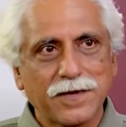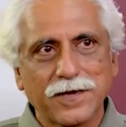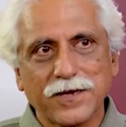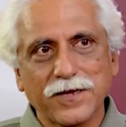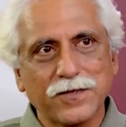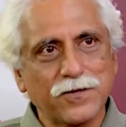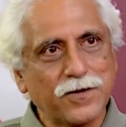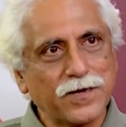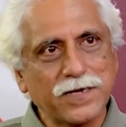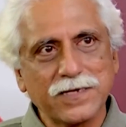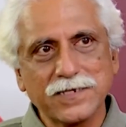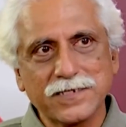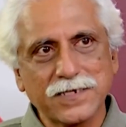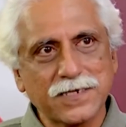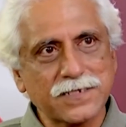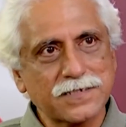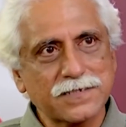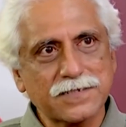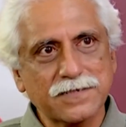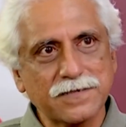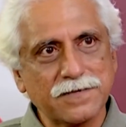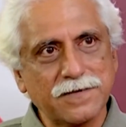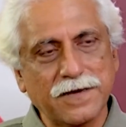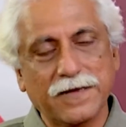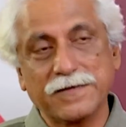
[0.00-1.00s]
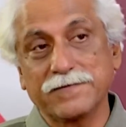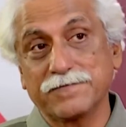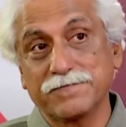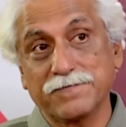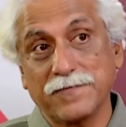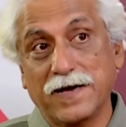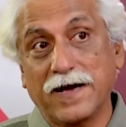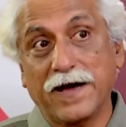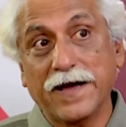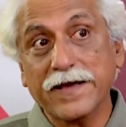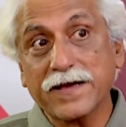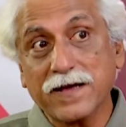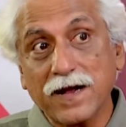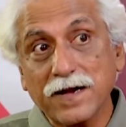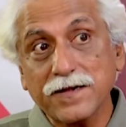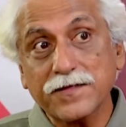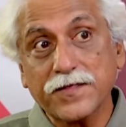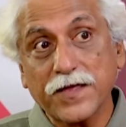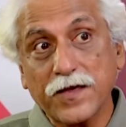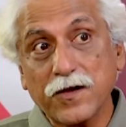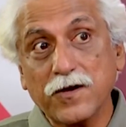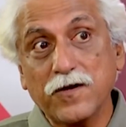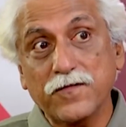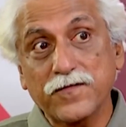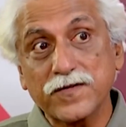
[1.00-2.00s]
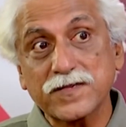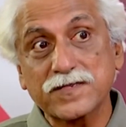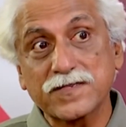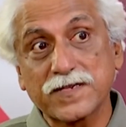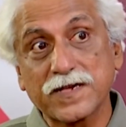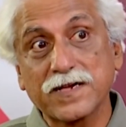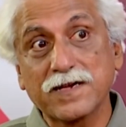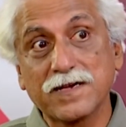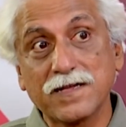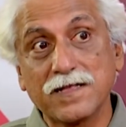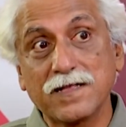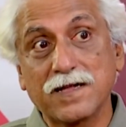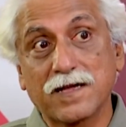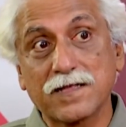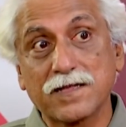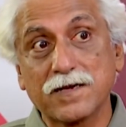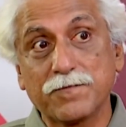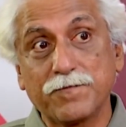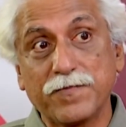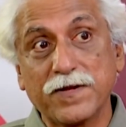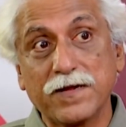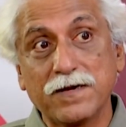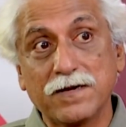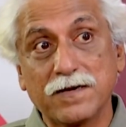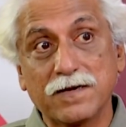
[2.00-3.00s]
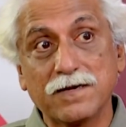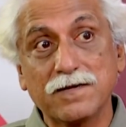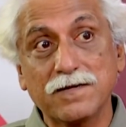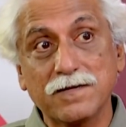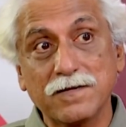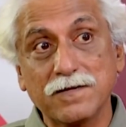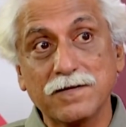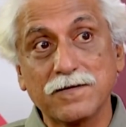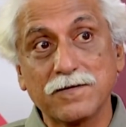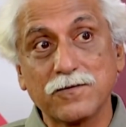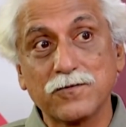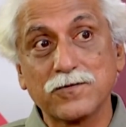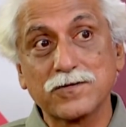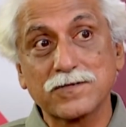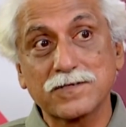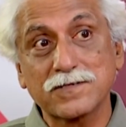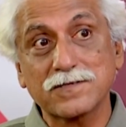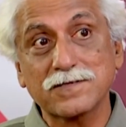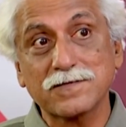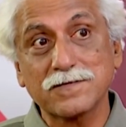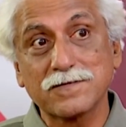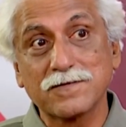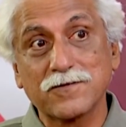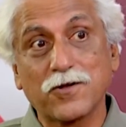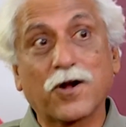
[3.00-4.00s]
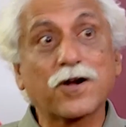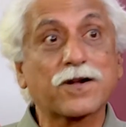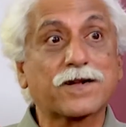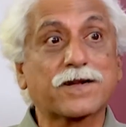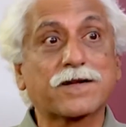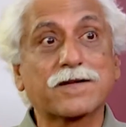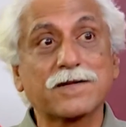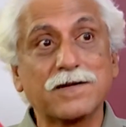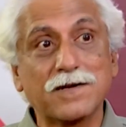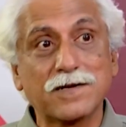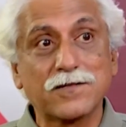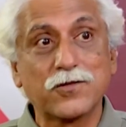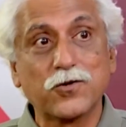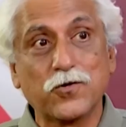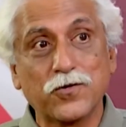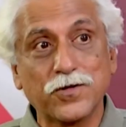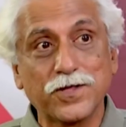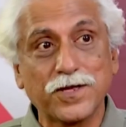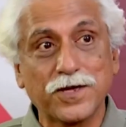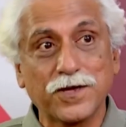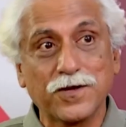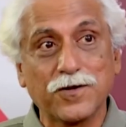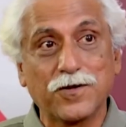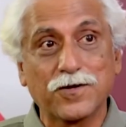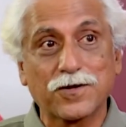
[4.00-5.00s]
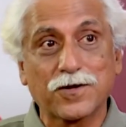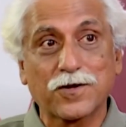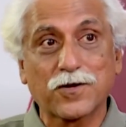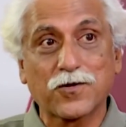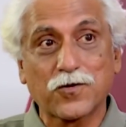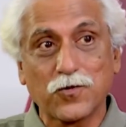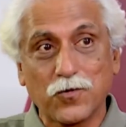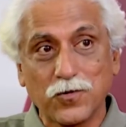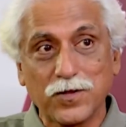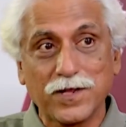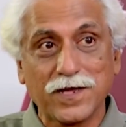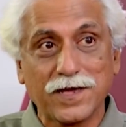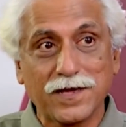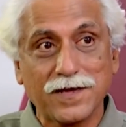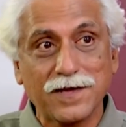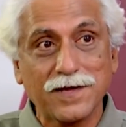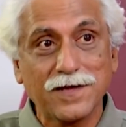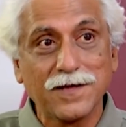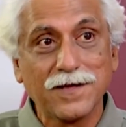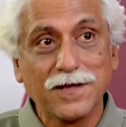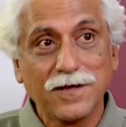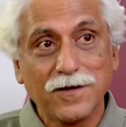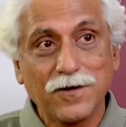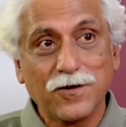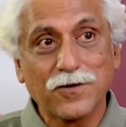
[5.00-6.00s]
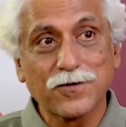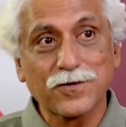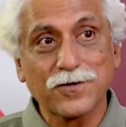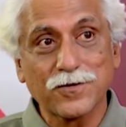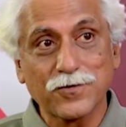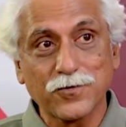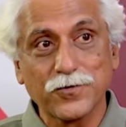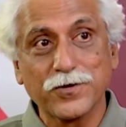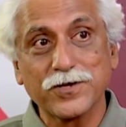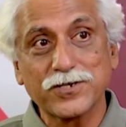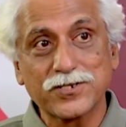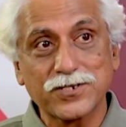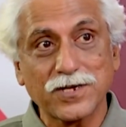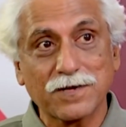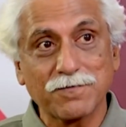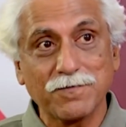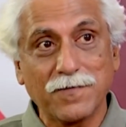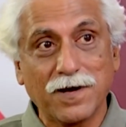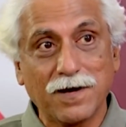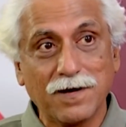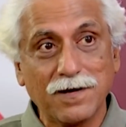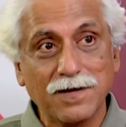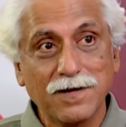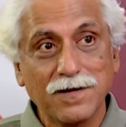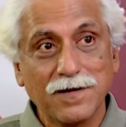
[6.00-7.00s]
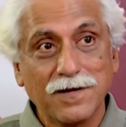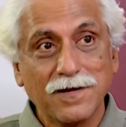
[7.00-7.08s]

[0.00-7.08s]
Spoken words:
You know, he just... And I can't think of a single other player who's not a Dhoni or a Kohli or a Rohit Sharma